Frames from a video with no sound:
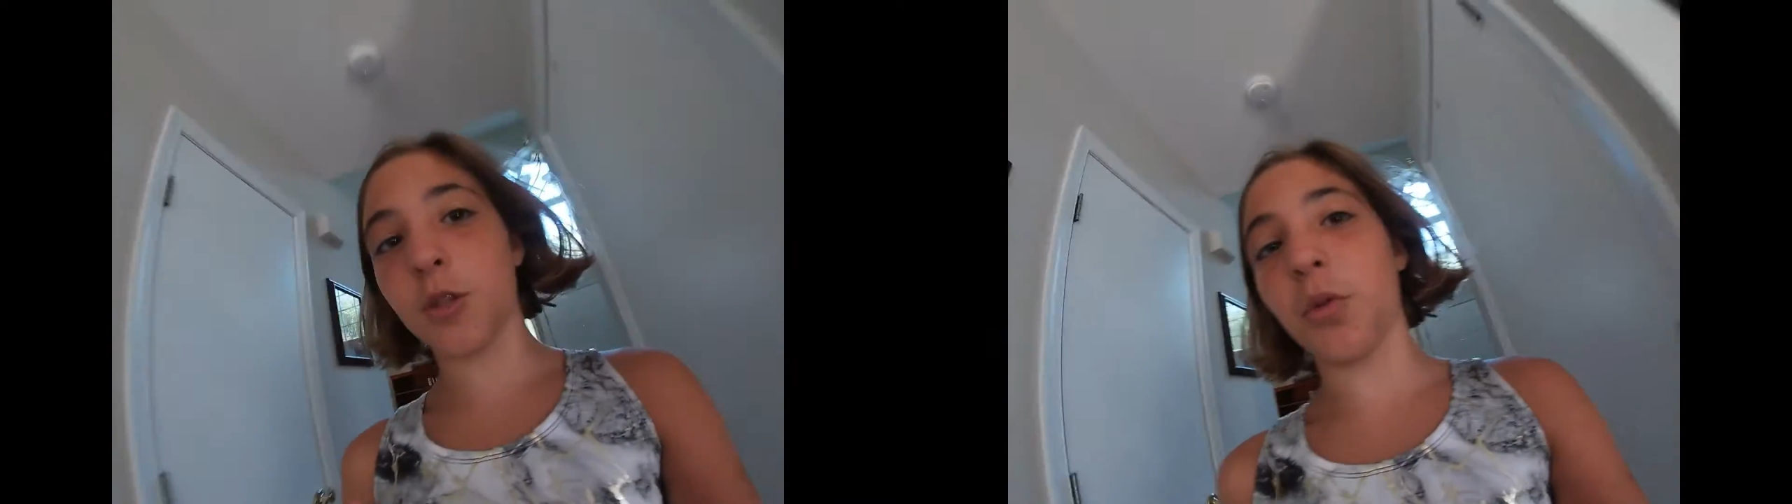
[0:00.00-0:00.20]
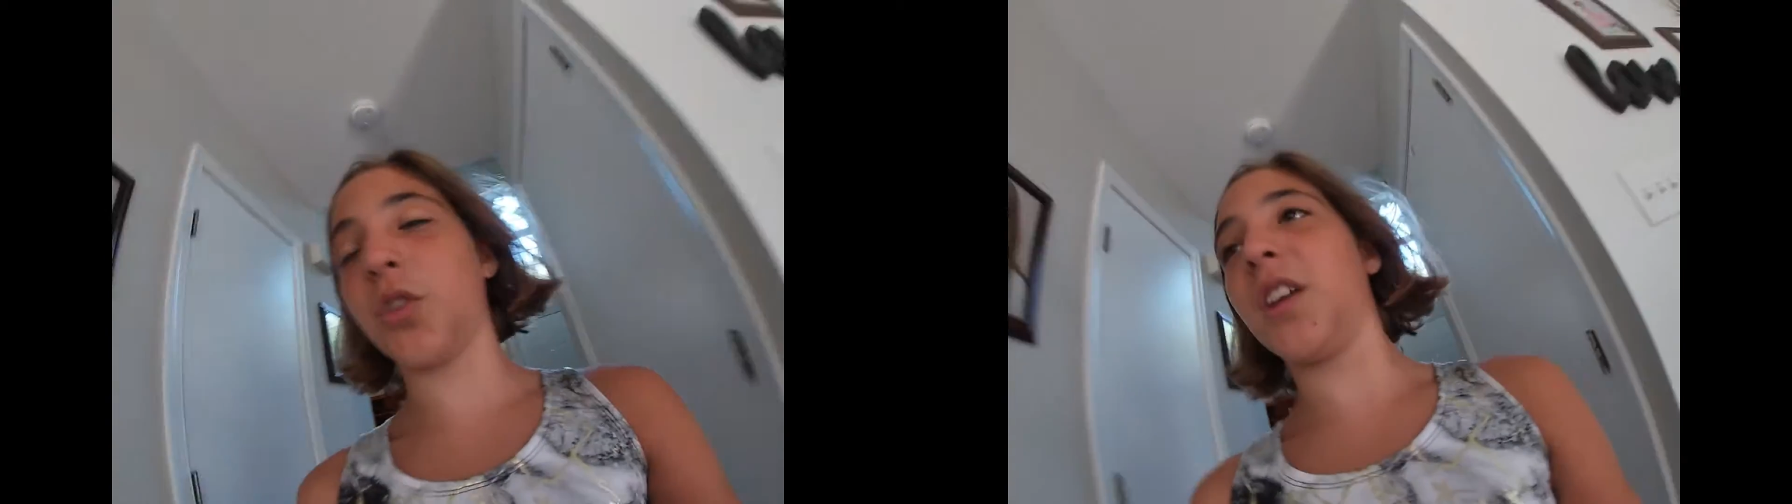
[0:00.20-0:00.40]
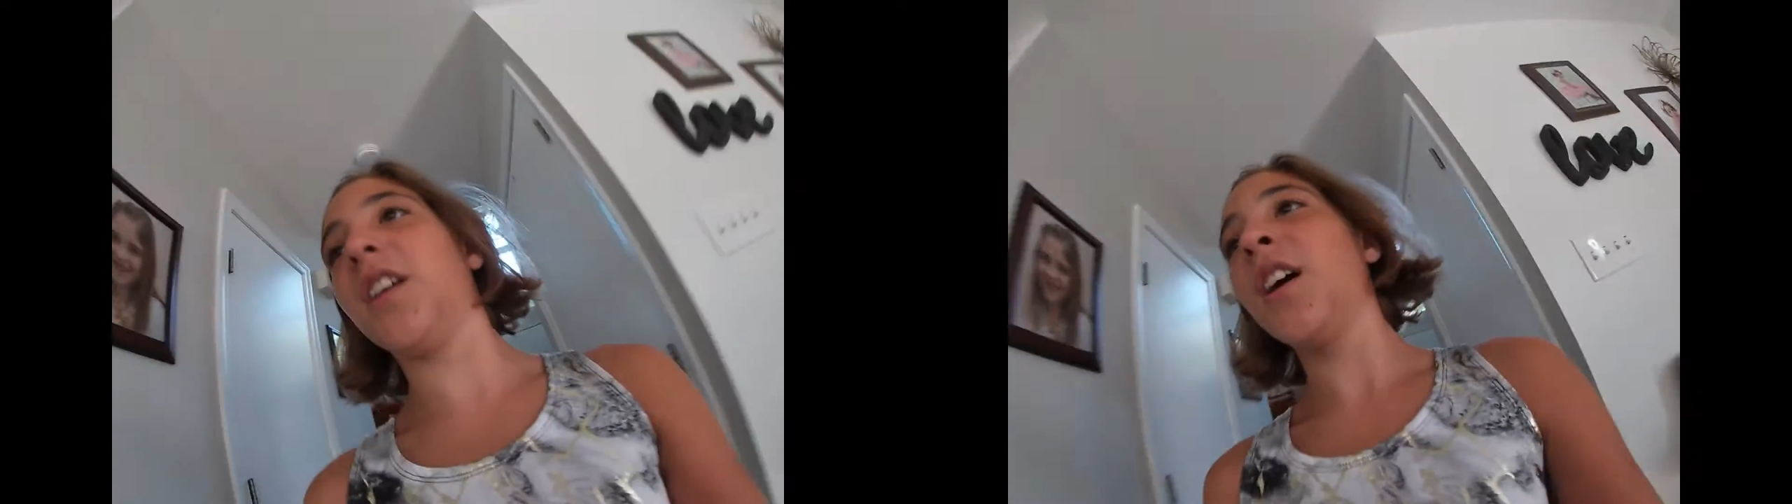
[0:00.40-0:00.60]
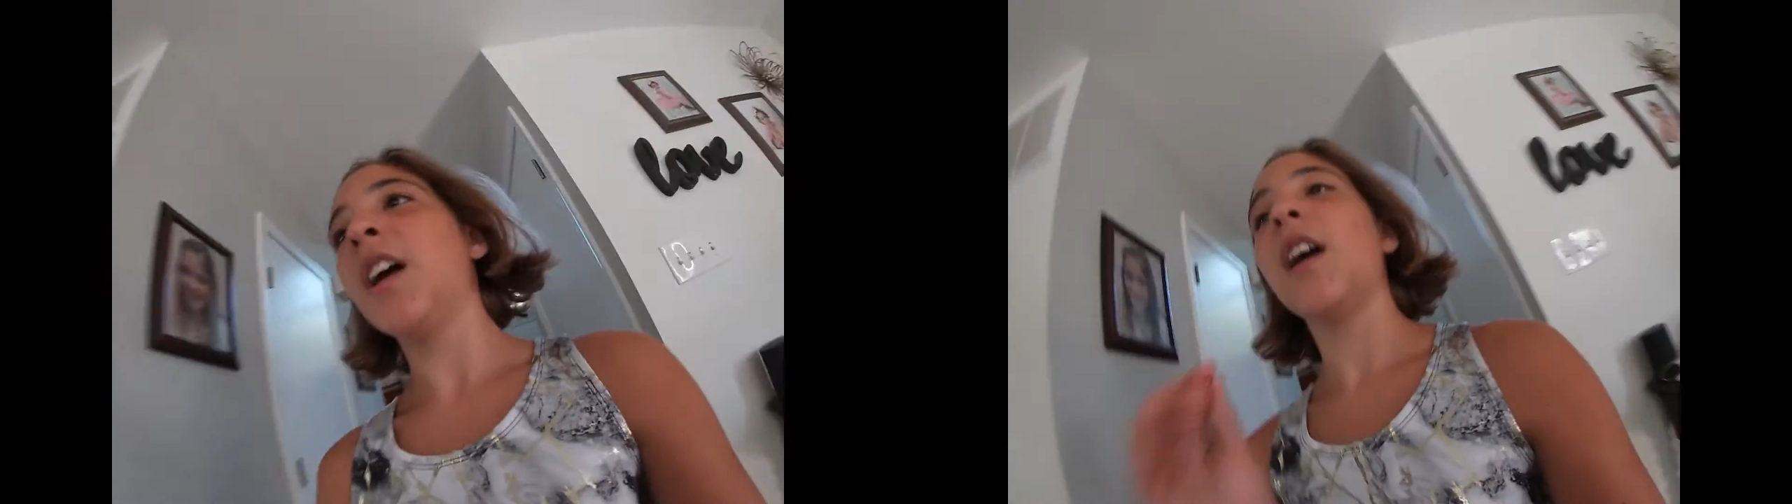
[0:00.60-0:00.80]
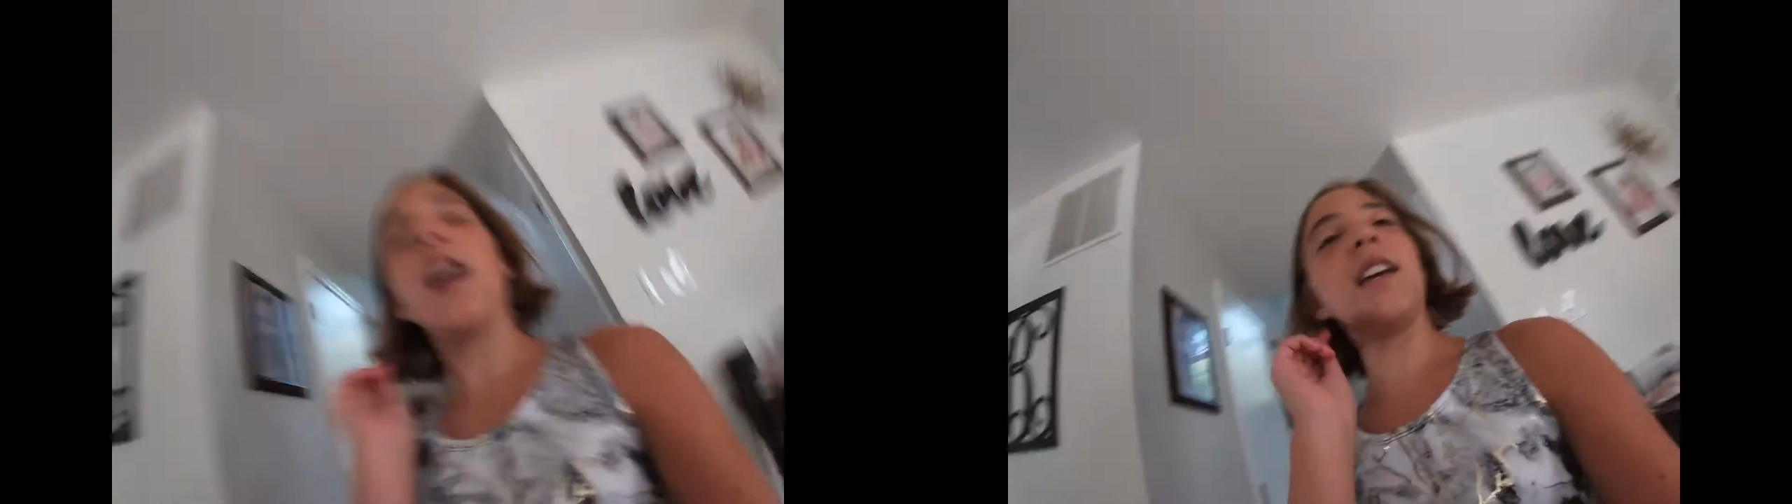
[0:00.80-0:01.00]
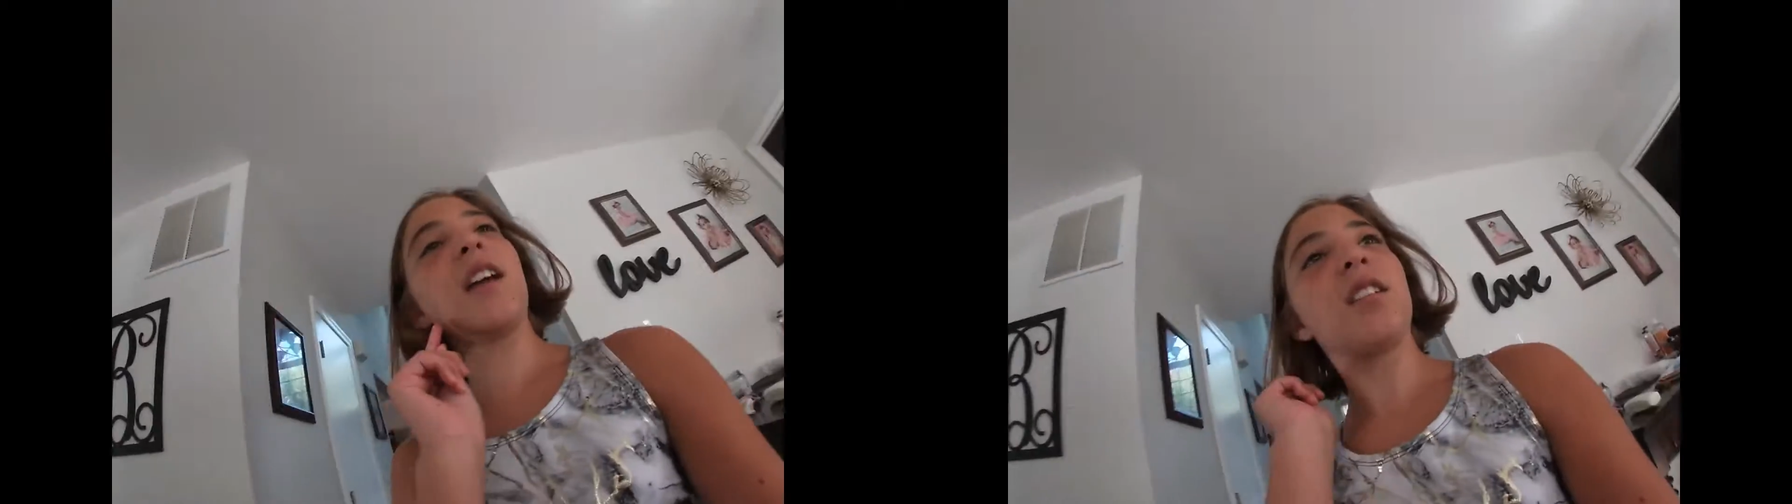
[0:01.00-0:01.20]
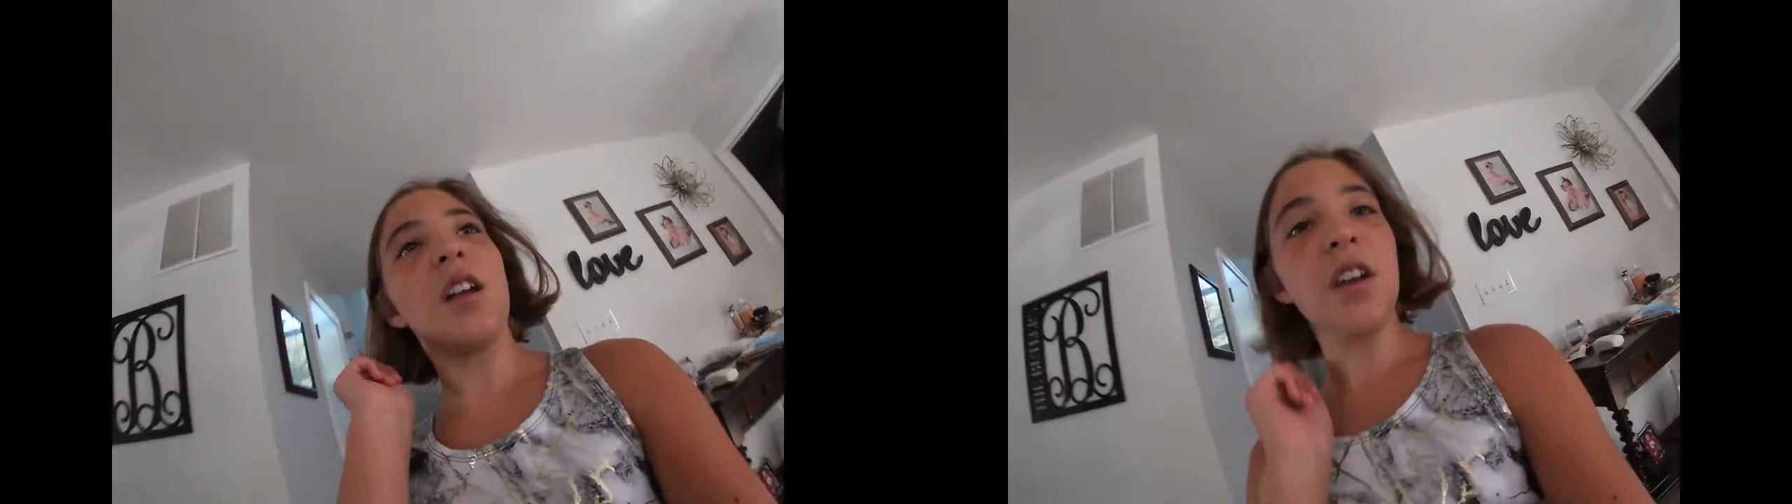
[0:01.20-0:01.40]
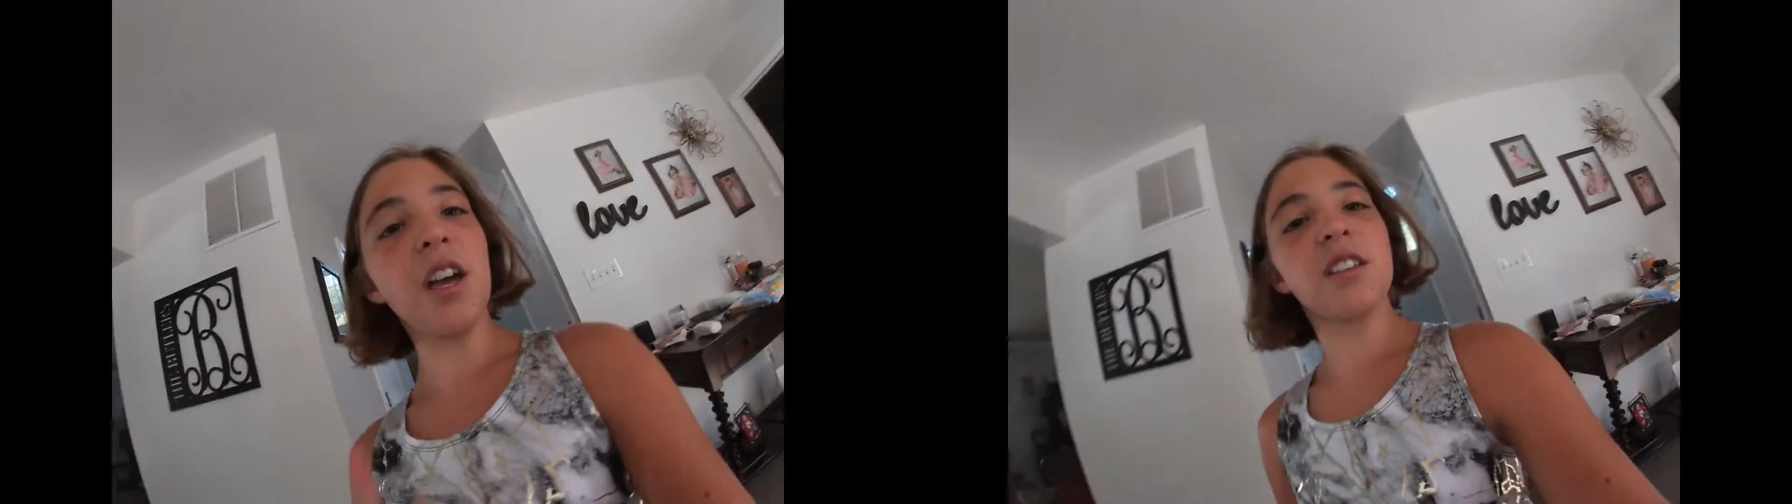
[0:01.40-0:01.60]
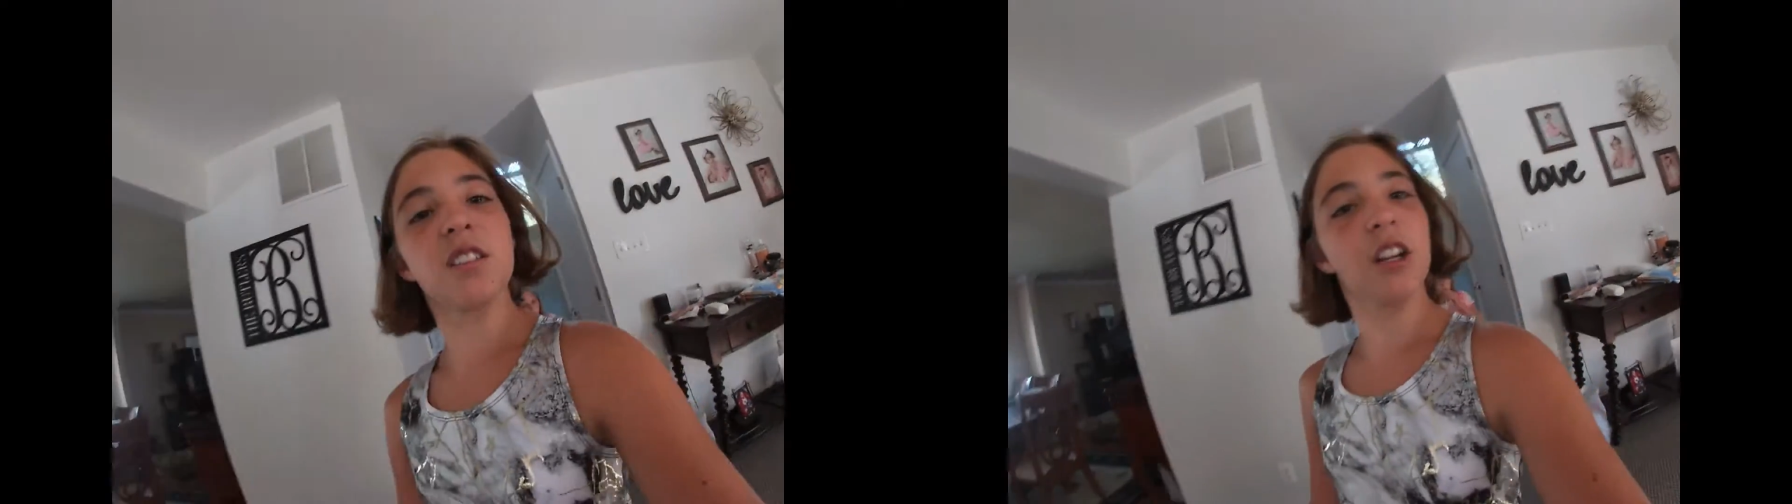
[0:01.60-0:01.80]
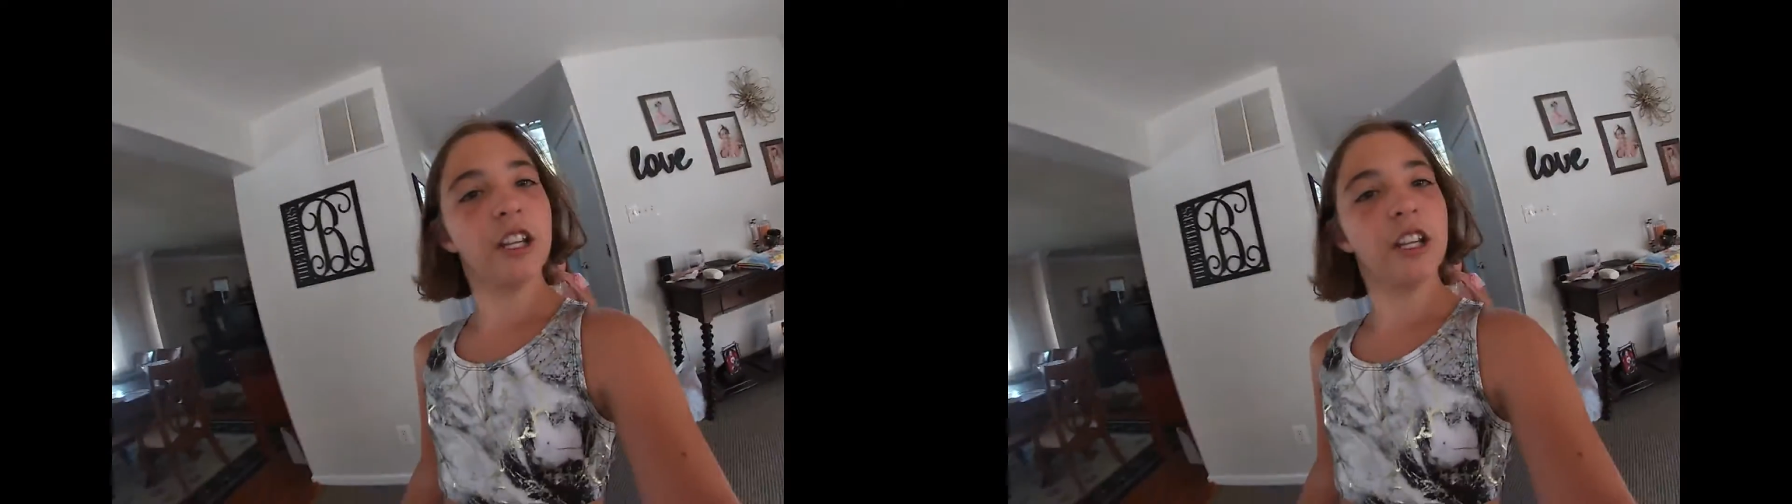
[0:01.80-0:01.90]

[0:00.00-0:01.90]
smoothie and get a nice